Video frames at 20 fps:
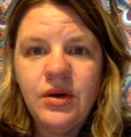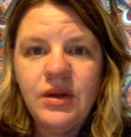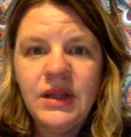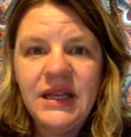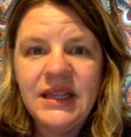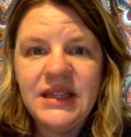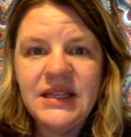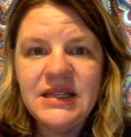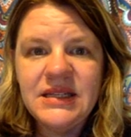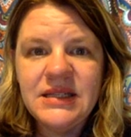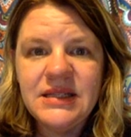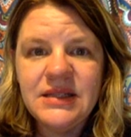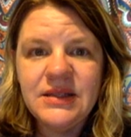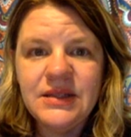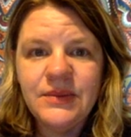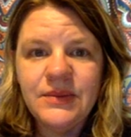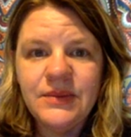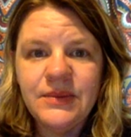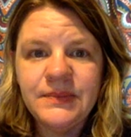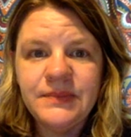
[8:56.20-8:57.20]
like this.
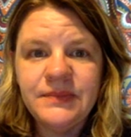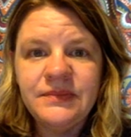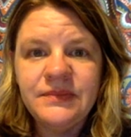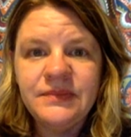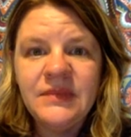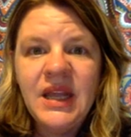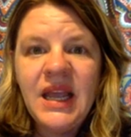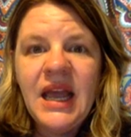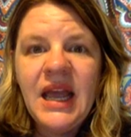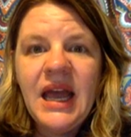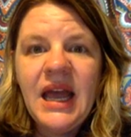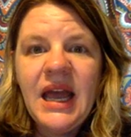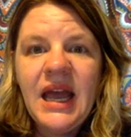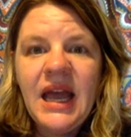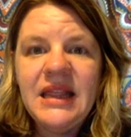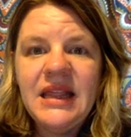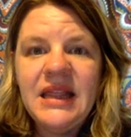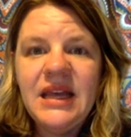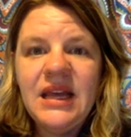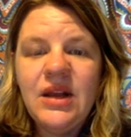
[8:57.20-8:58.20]

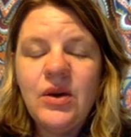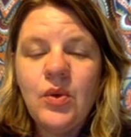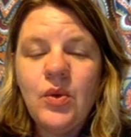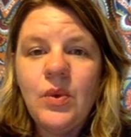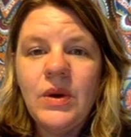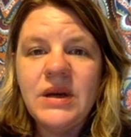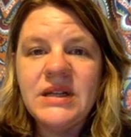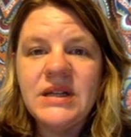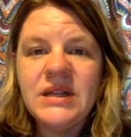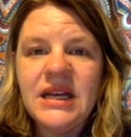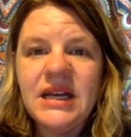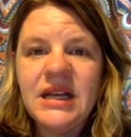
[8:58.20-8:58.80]
And then once I